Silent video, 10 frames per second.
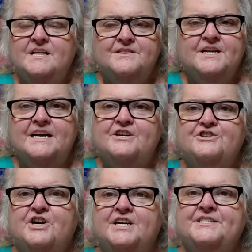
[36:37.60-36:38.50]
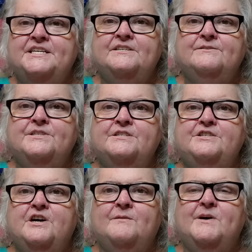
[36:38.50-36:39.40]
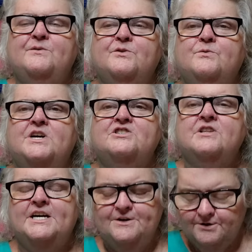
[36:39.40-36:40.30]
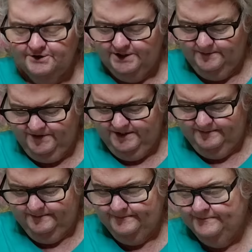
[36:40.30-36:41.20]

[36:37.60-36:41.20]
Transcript: that I could jot down that, you know, I might want to watch later or something.